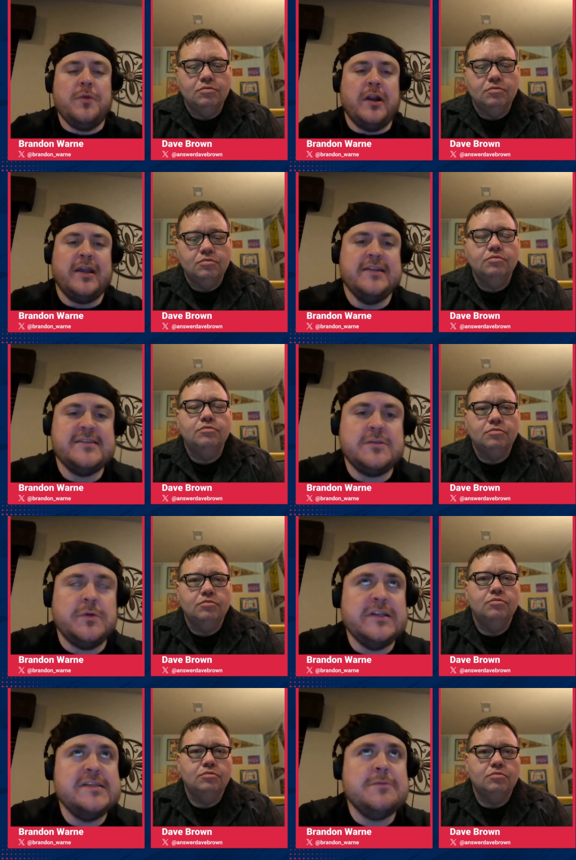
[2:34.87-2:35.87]
Speaker 1: run against the
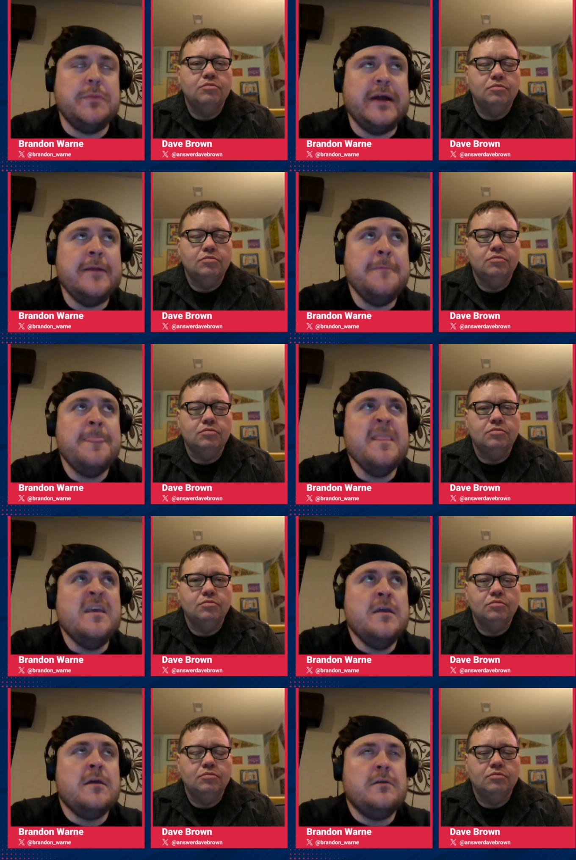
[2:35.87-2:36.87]
Twins, but
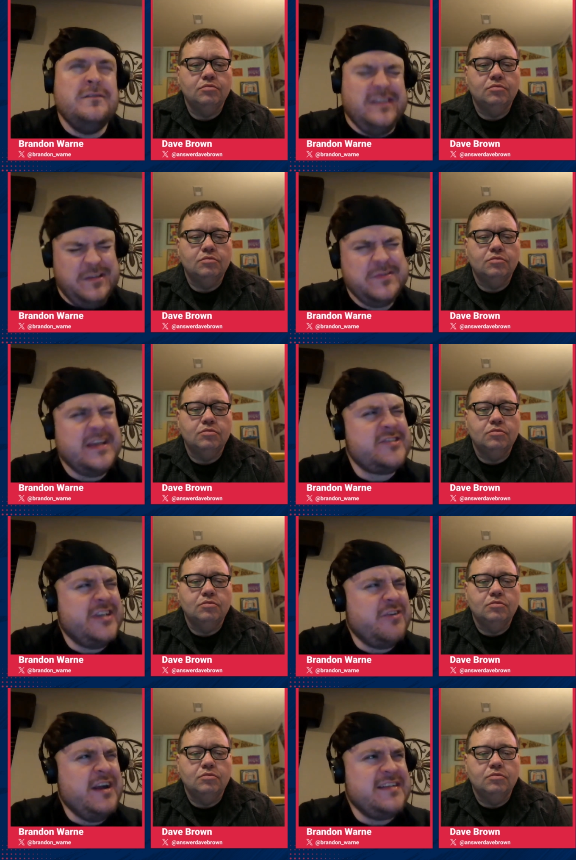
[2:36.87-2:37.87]
I think it was
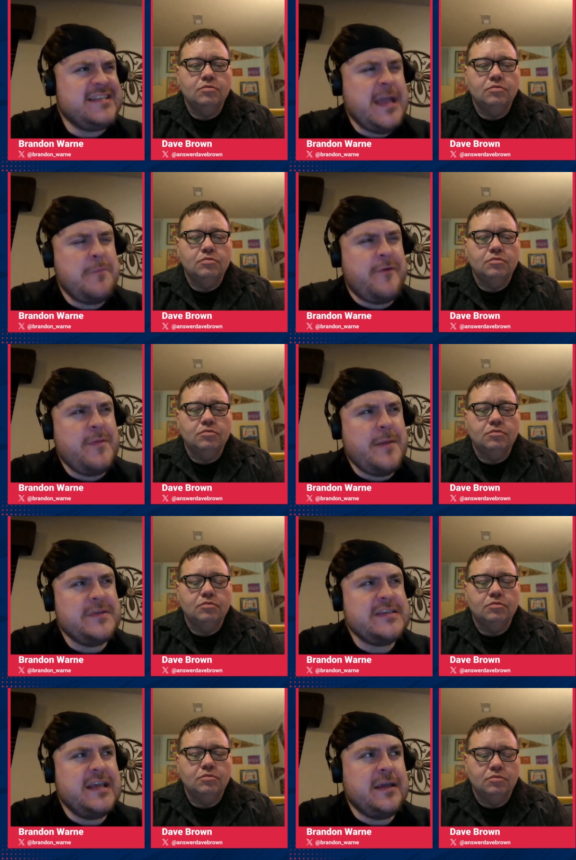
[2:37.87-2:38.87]
actually a grand slam, if I'm not
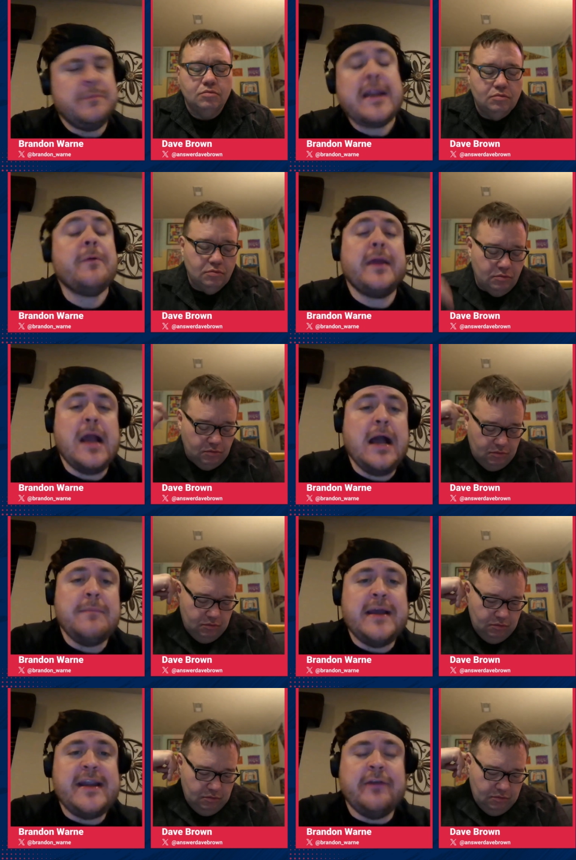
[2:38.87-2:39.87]
mistaken. But anyway,
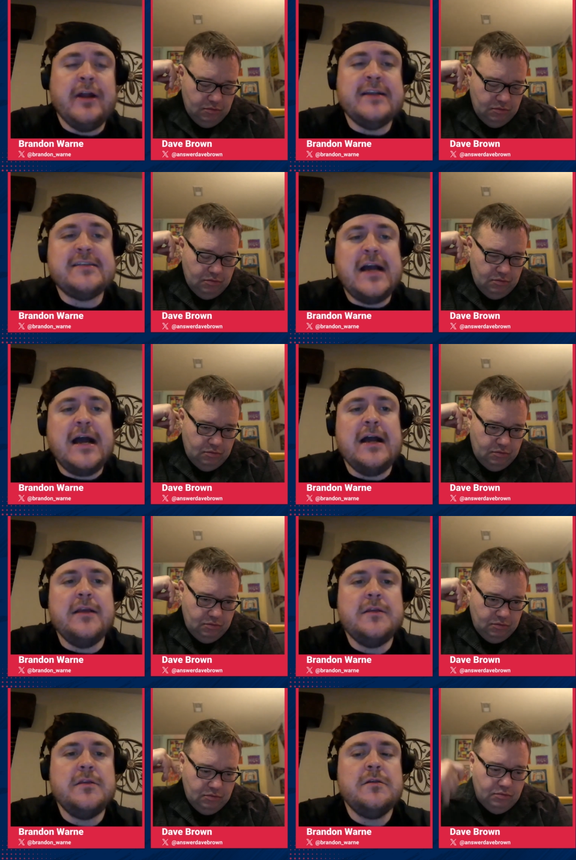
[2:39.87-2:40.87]
um, I digress. Uh,
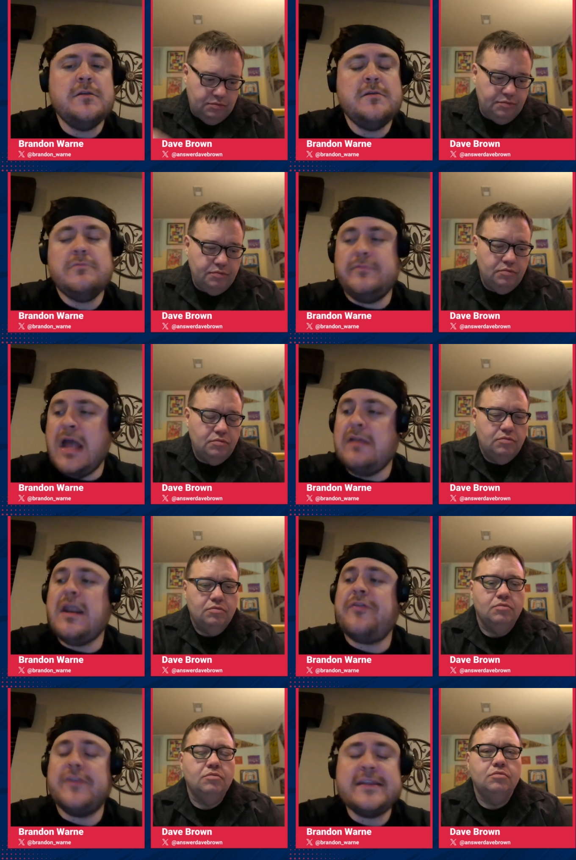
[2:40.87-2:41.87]
not,
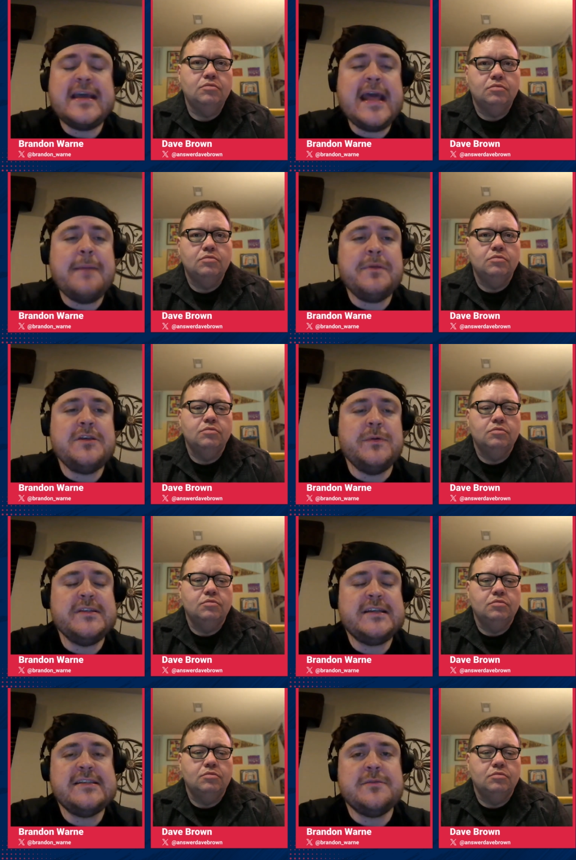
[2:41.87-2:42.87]
nothing like that happened.
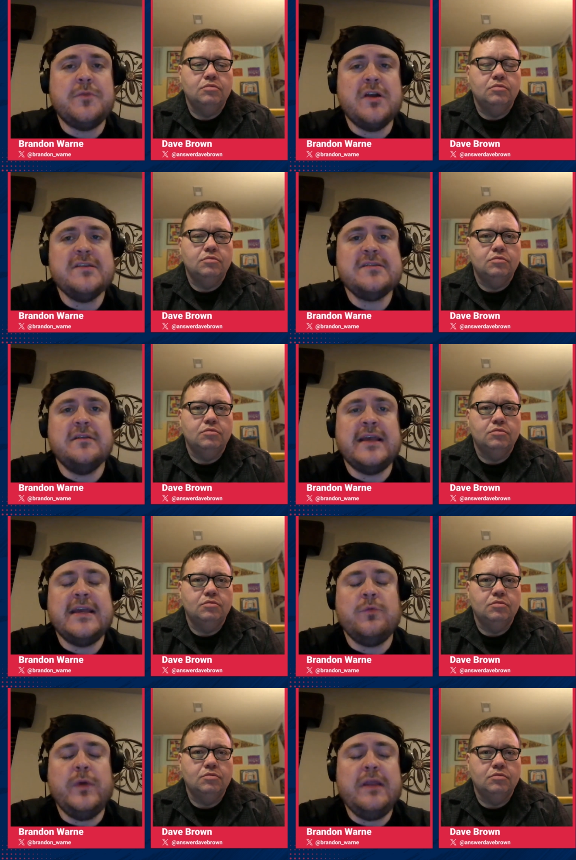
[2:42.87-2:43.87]
Twins get some runs
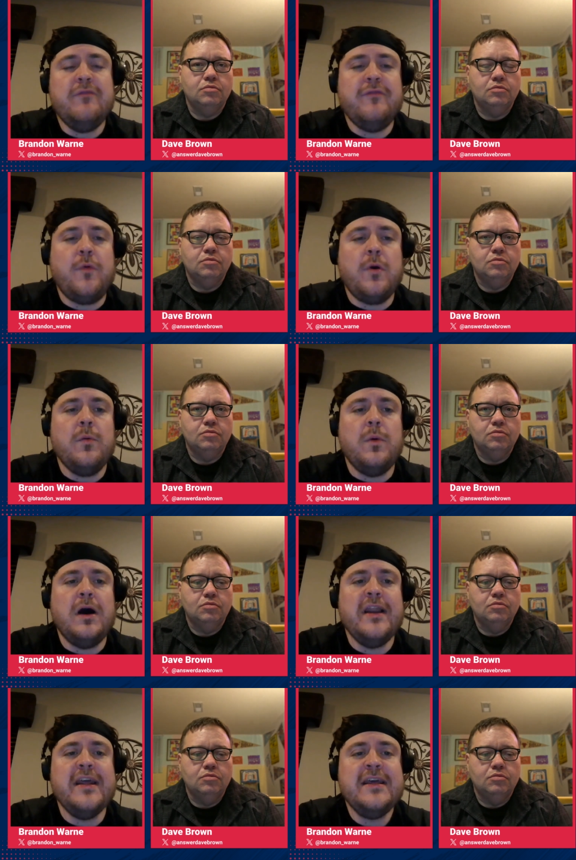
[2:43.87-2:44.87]
late, win 4
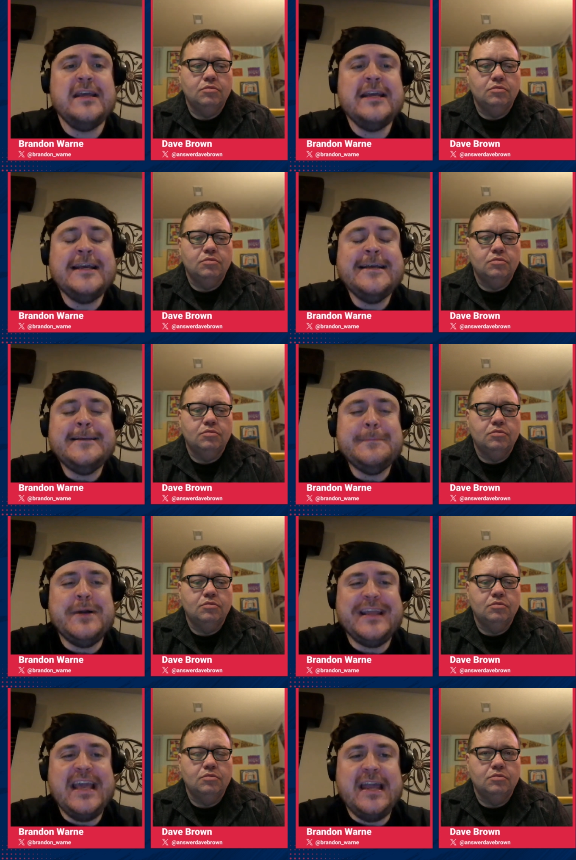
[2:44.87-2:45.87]
1.
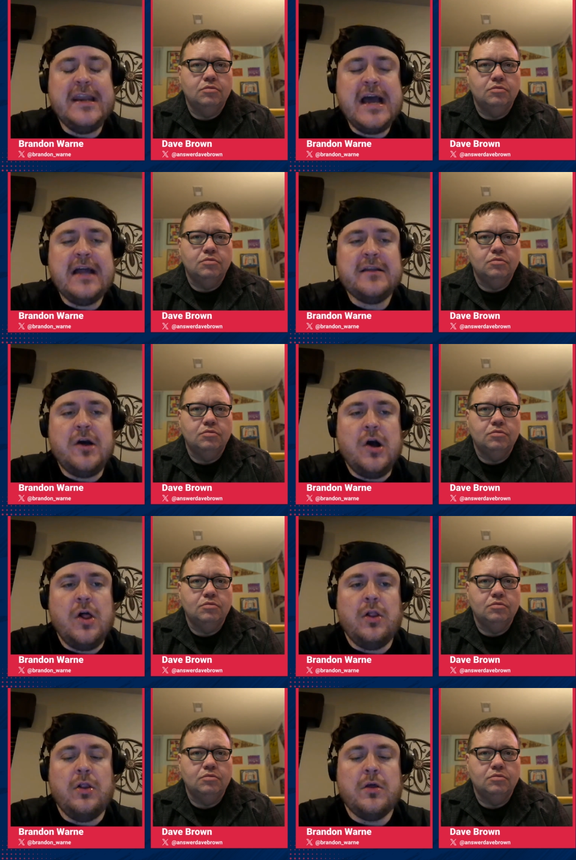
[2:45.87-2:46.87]
But again, not
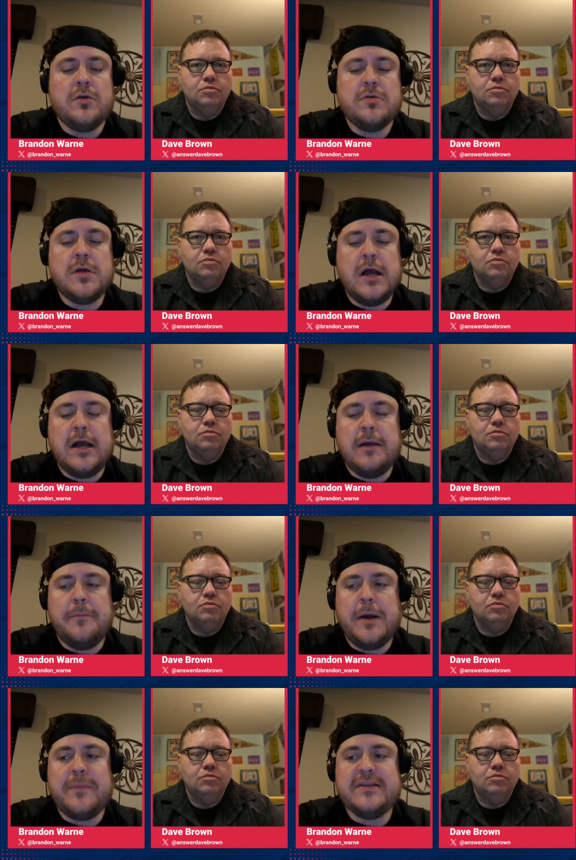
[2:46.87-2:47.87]
all uh,
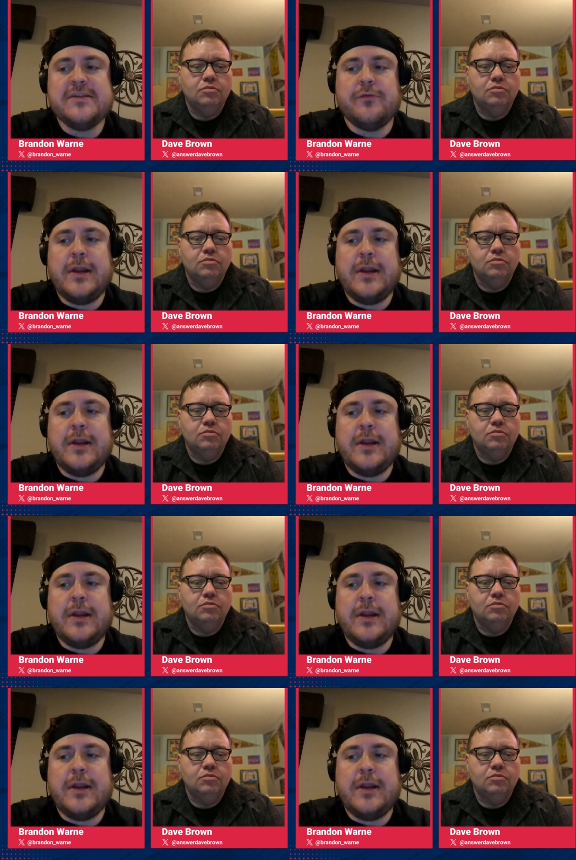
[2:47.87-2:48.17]
puppies and